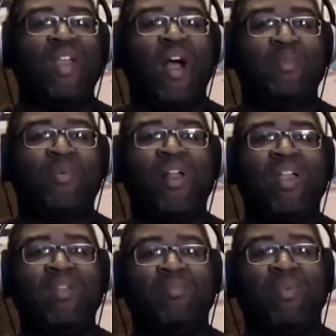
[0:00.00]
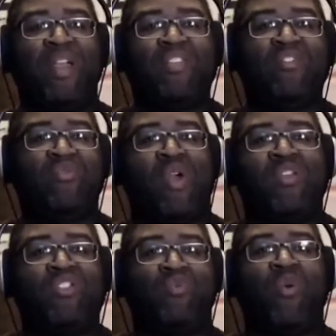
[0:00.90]
I'm probably going to pick the
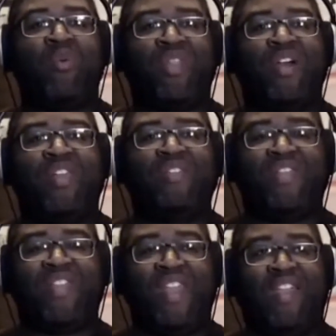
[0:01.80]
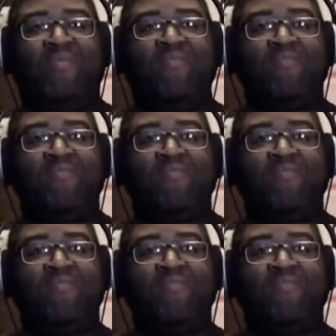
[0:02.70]
Shredder Swarm without even thinking.